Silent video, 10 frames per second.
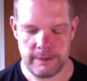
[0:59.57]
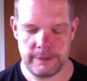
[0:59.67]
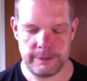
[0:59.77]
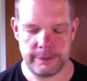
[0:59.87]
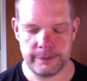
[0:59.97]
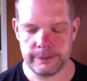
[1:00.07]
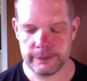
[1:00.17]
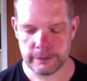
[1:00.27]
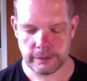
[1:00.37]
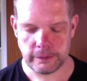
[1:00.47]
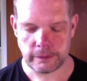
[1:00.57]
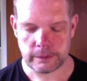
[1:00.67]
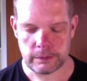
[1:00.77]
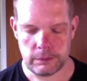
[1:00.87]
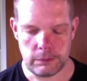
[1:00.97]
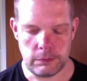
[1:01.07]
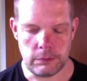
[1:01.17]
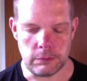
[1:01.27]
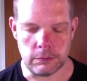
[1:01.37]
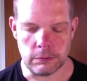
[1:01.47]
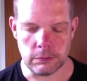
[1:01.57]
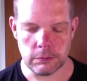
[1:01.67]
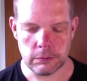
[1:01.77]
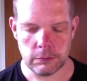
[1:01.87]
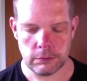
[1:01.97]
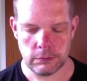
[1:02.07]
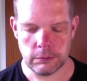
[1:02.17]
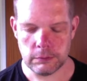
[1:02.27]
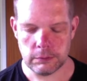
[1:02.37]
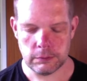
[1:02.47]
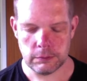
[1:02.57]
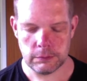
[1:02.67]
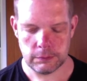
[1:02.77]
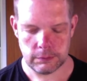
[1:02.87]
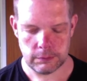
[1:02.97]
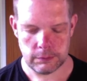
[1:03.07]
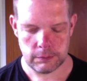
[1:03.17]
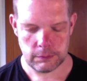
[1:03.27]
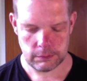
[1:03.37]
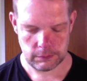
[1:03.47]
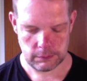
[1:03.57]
[no speech]